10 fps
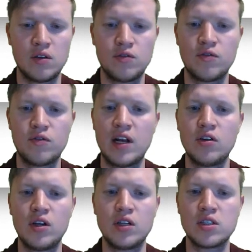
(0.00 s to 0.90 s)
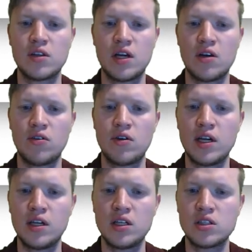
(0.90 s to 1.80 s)
the value inside the array
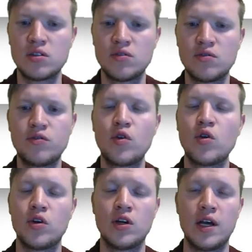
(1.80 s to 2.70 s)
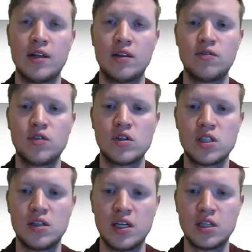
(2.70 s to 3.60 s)
is 4 at the first
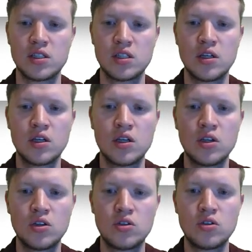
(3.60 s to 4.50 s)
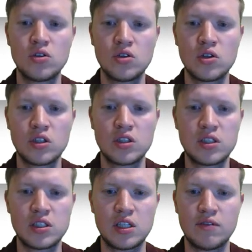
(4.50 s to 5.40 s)
index, 2,
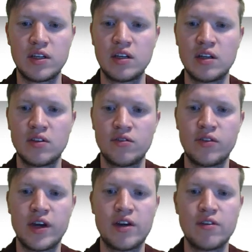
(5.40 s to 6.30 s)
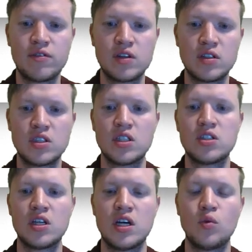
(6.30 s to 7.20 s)
7, 5, 6,
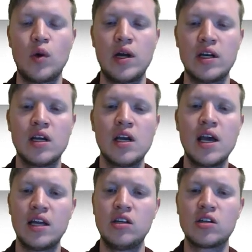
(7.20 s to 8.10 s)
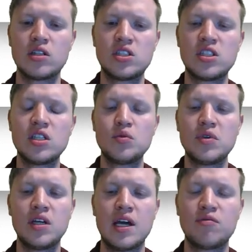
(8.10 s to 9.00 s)
and 1. And you can see
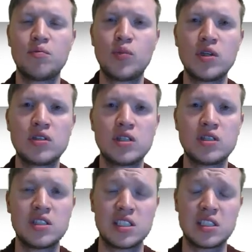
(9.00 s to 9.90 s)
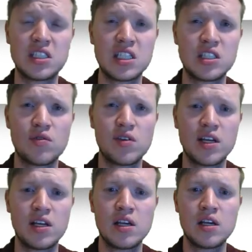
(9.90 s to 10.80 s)
we have printed
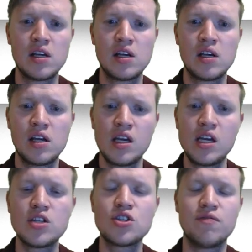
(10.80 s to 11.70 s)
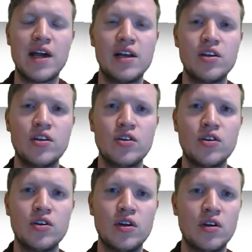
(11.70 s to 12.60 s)
successfully each value
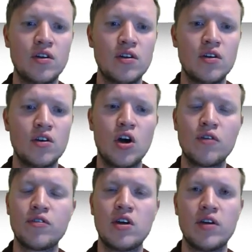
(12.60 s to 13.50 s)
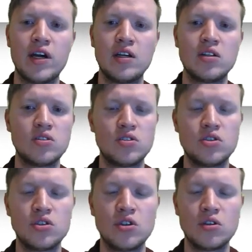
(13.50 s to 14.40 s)
of the array
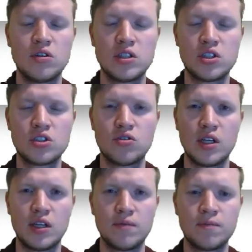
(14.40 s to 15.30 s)
to the screen.